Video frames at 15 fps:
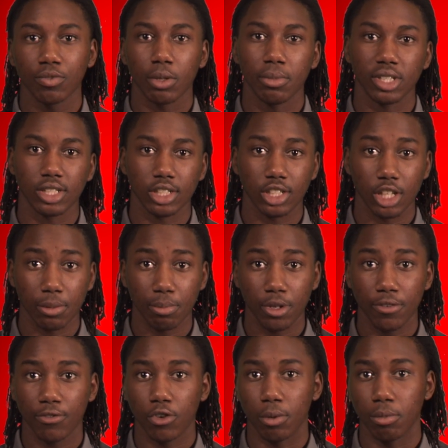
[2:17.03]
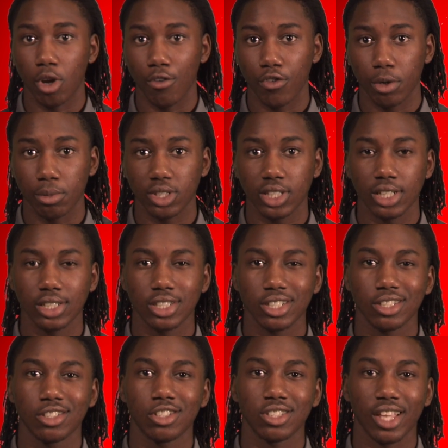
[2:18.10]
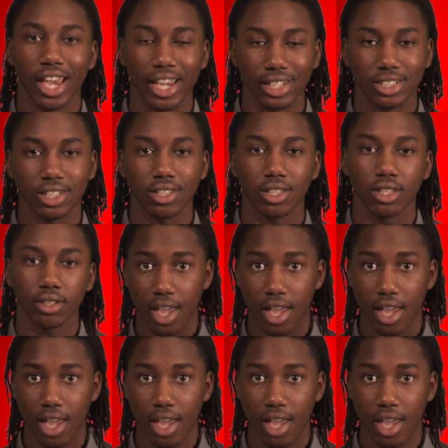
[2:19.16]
Mississippi from November 16th to the 18th.